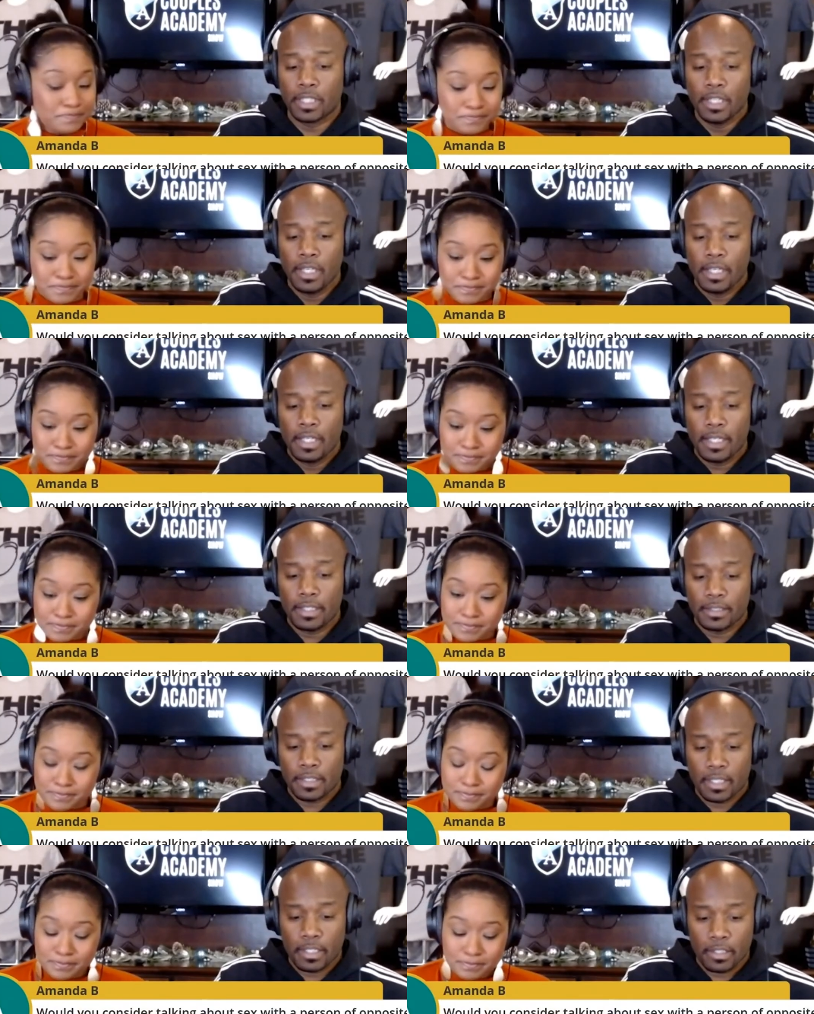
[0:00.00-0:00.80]
Speaker 1: Here's another
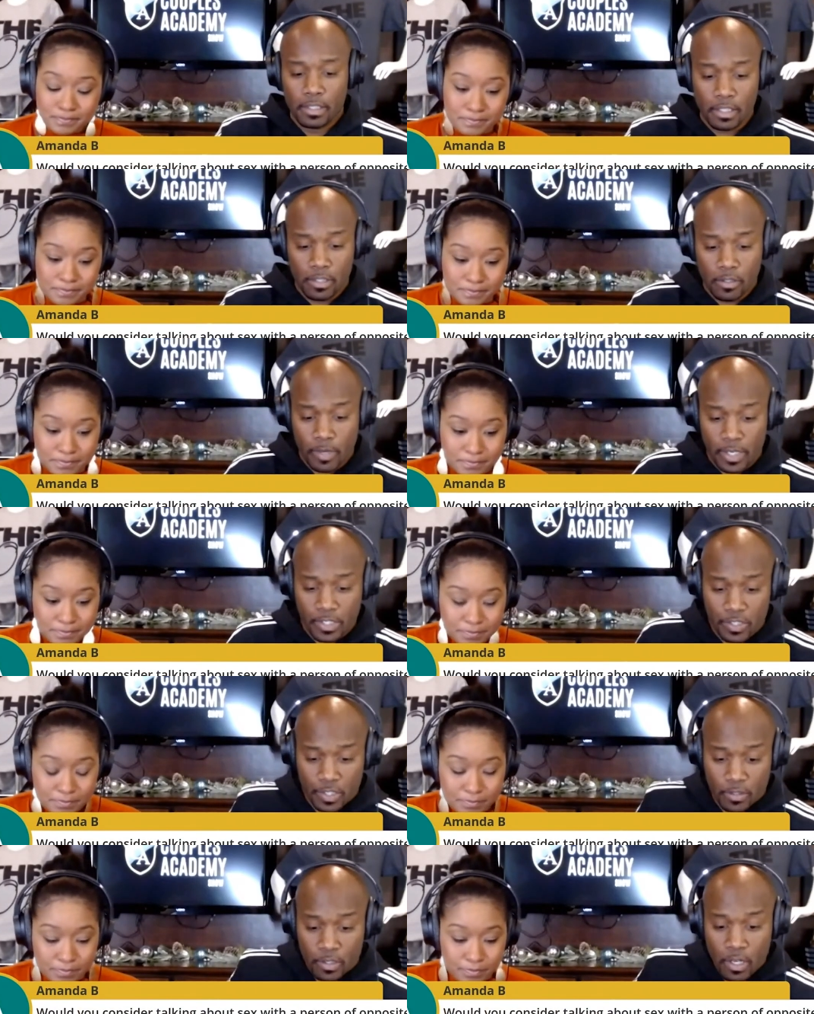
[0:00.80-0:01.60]
good question.
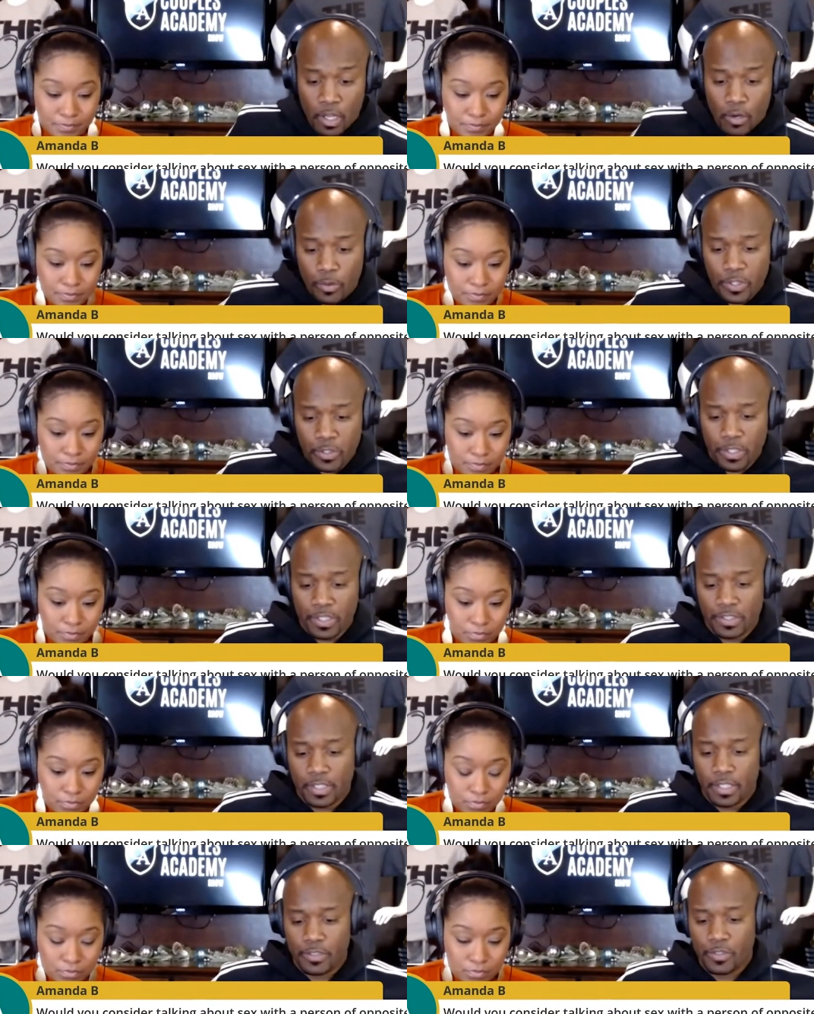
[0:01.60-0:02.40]
Would you consider
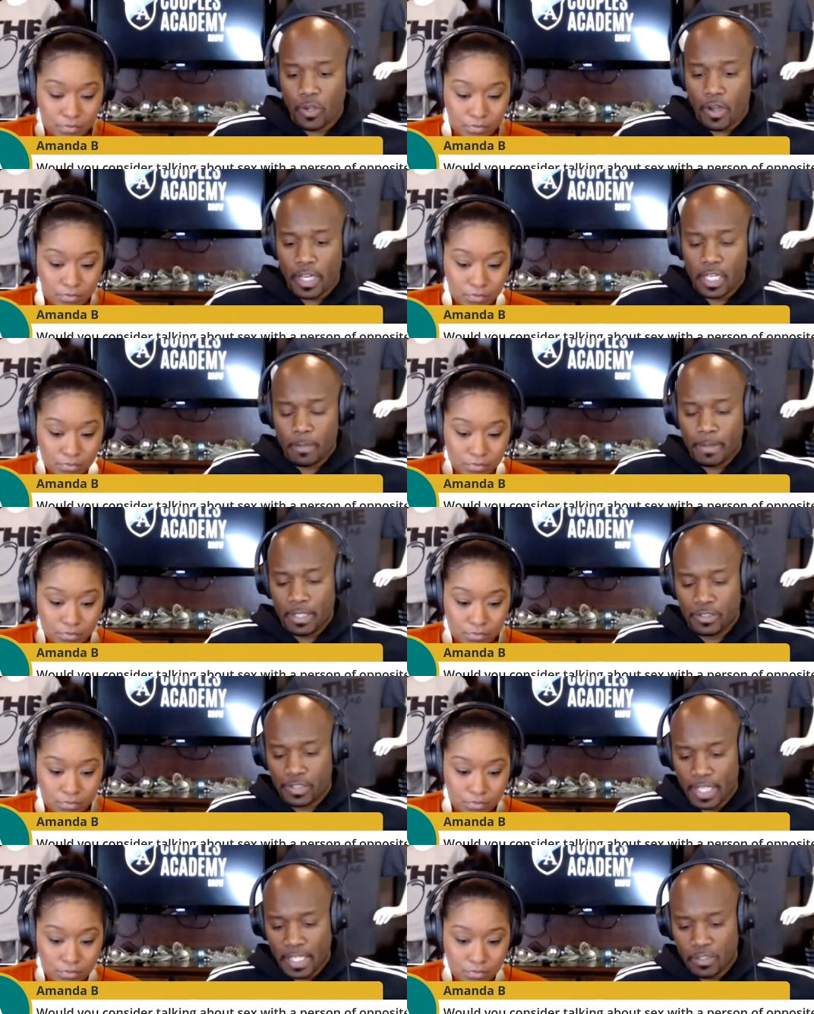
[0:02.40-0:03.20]
talking about
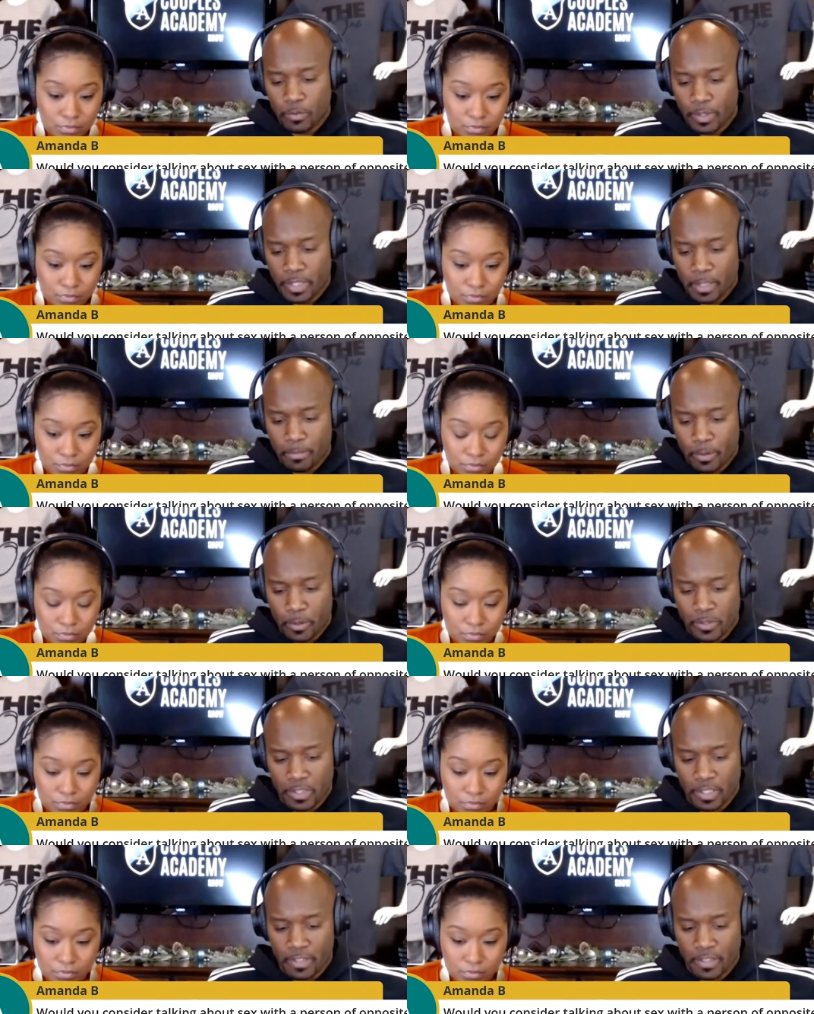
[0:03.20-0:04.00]
sex with a person of
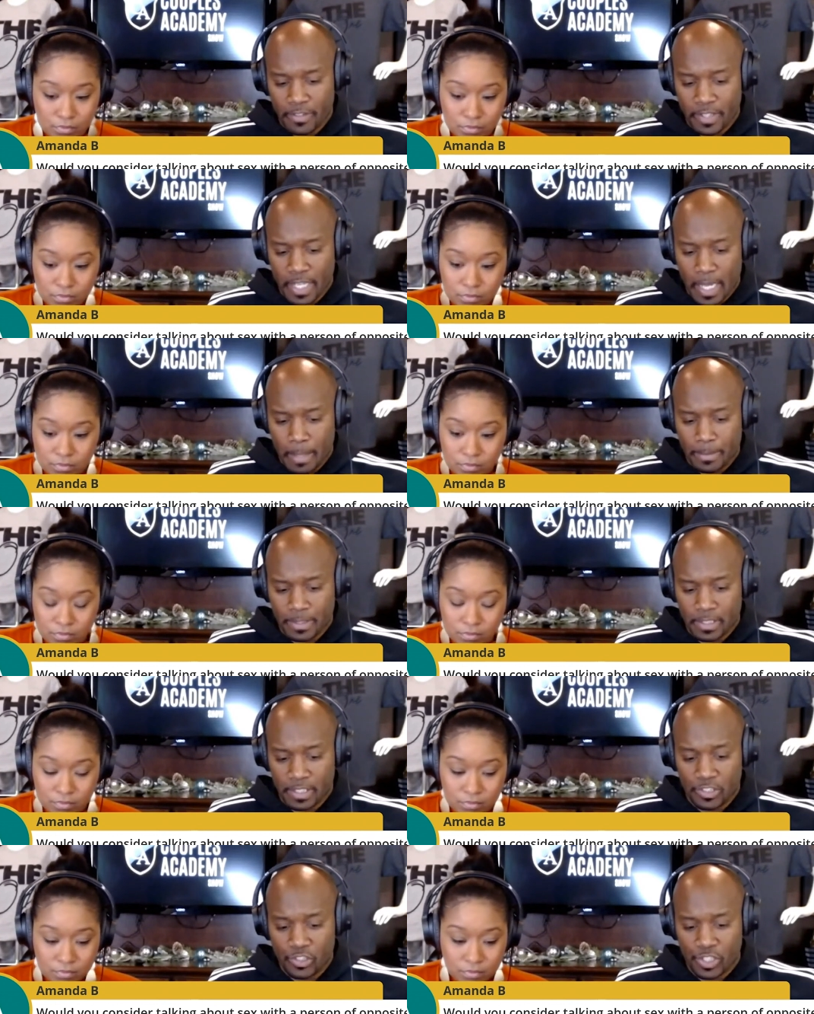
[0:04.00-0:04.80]
the opposite
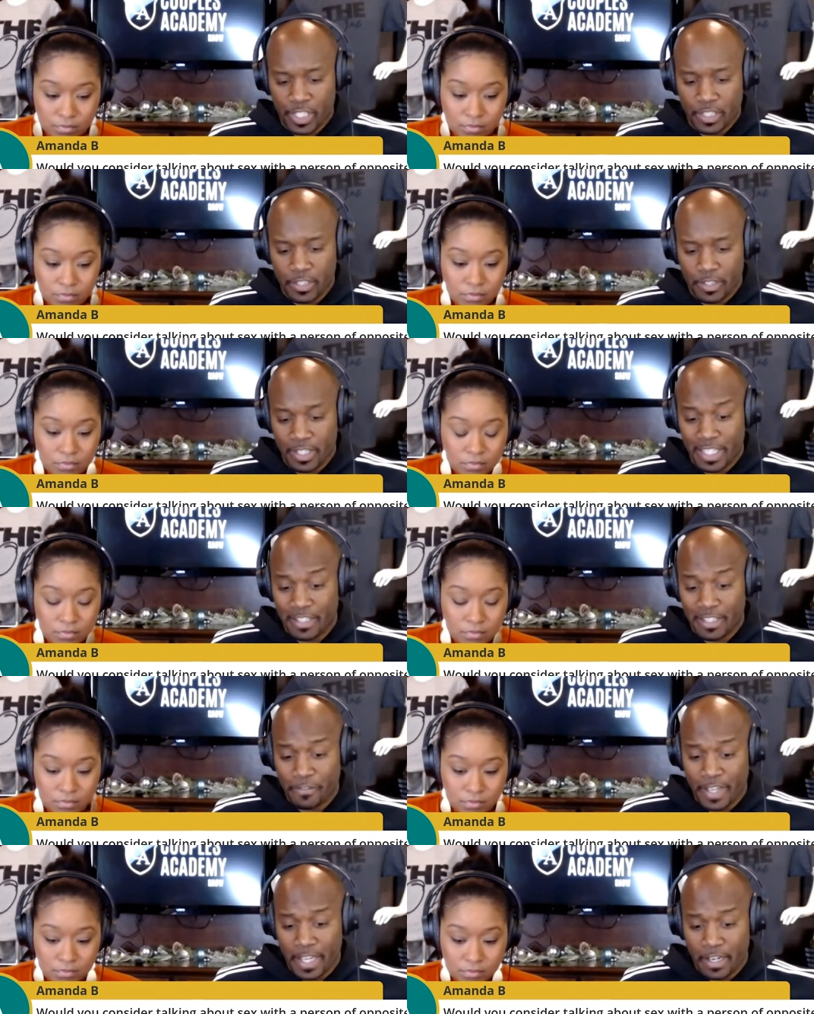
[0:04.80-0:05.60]
gender an
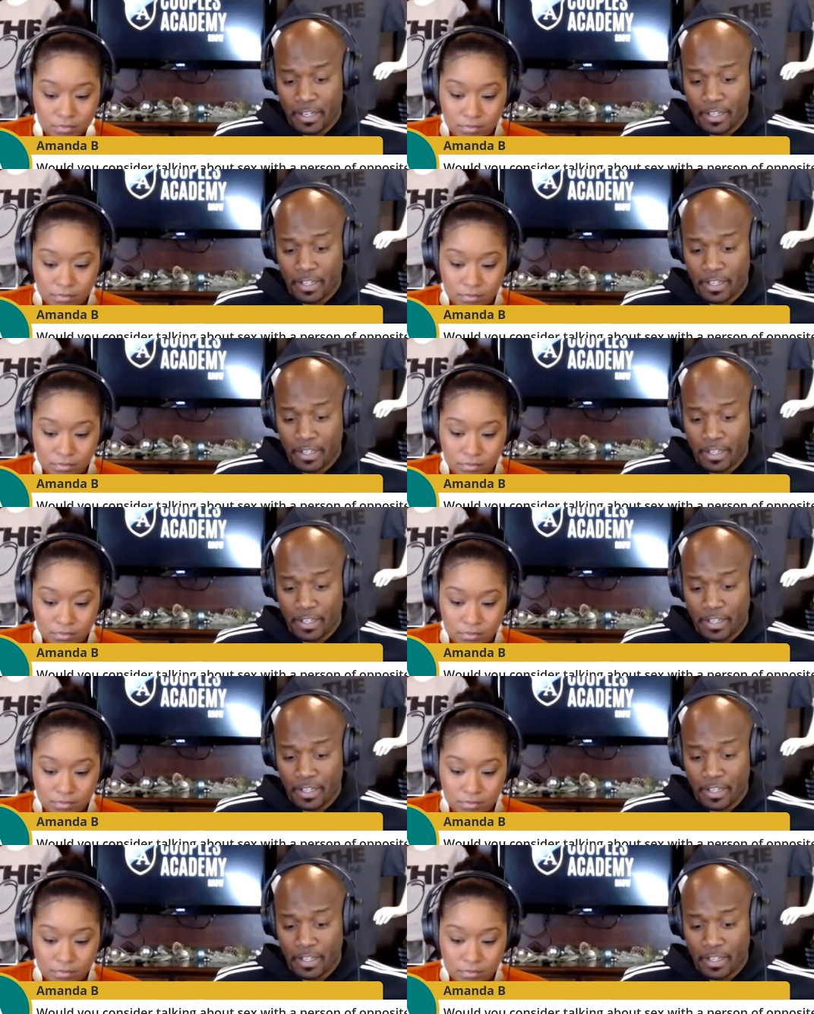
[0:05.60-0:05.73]
affair?